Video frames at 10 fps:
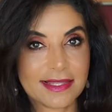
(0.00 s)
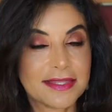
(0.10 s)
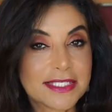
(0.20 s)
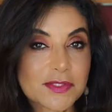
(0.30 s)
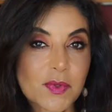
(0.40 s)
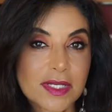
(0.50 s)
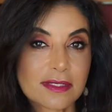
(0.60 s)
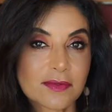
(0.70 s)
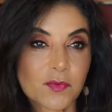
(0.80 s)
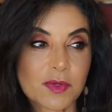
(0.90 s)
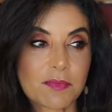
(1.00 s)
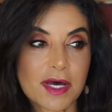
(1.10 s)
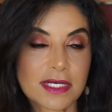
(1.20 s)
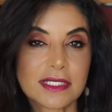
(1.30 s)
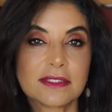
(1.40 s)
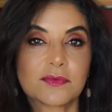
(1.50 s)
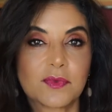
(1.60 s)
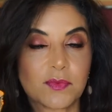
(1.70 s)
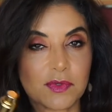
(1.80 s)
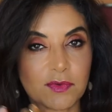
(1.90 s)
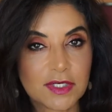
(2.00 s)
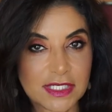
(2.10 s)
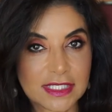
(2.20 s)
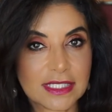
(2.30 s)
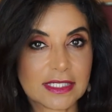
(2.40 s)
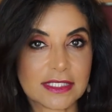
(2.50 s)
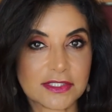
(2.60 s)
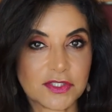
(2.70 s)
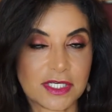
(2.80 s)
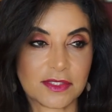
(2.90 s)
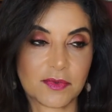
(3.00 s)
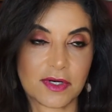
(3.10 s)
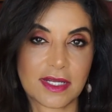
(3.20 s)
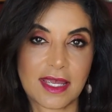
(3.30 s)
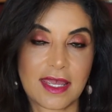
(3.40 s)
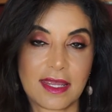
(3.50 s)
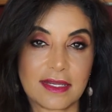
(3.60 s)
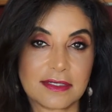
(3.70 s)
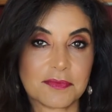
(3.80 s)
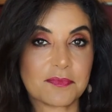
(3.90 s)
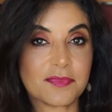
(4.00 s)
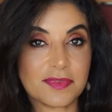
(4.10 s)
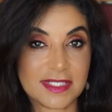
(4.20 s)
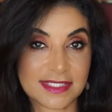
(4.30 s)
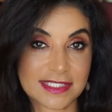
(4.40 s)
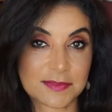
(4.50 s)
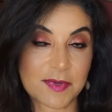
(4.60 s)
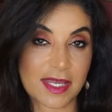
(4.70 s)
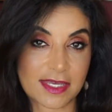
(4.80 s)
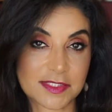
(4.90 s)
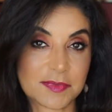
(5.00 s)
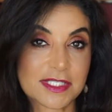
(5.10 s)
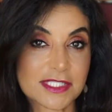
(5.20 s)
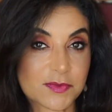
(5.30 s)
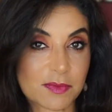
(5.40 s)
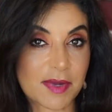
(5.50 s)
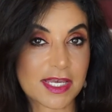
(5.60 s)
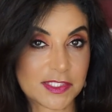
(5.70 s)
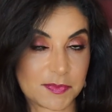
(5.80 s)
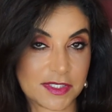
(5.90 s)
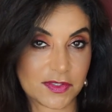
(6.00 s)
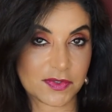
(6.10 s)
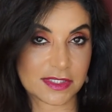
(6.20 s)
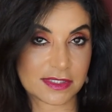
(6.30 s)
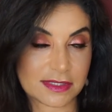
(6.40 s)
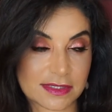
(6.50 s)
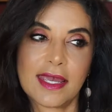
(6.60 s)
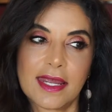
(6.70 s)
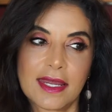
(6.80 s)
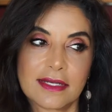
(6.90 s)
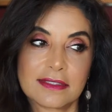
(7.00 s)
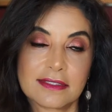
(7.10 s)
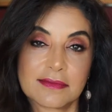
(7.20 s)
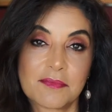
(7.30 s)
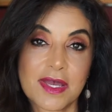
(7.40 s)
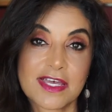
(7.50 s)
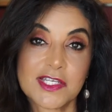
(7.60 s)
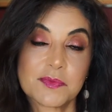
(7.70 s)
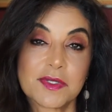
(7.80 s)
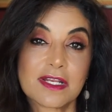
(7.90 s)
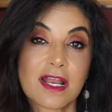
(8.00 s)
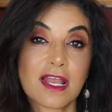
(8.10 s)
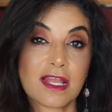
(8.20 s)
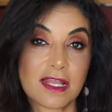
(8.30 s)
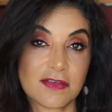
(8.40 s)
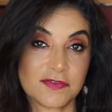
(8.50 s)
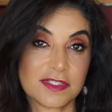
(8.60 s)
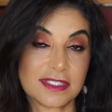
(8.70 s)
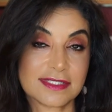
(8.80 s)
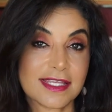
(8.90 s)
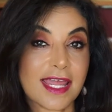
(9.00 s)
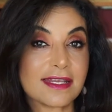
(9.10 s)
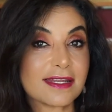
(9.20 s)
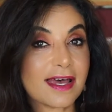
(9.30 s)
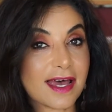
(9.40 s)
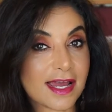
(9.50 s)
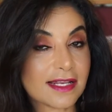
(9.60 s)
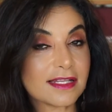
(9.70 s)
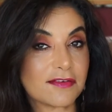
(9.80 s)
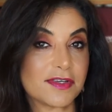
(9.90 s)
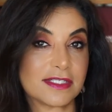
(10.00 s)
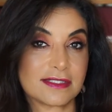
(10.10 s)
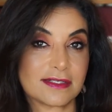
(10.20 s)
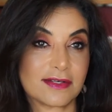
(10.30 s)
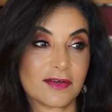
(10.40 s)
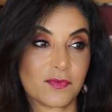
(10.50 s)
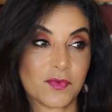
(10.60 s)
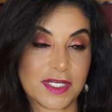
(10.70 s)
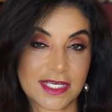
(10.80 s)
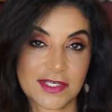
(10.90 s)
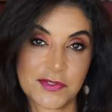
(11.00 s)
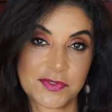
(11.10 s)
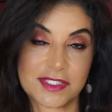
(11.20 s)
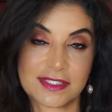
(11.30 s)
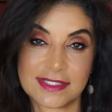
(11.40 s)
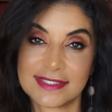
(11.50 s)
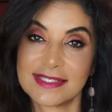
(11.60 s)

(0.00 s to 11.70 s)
This one, we bought it when we were in Italy in January, and this is my husband. This is what my husband uses, and my husband loves this, and I love it when he uses this.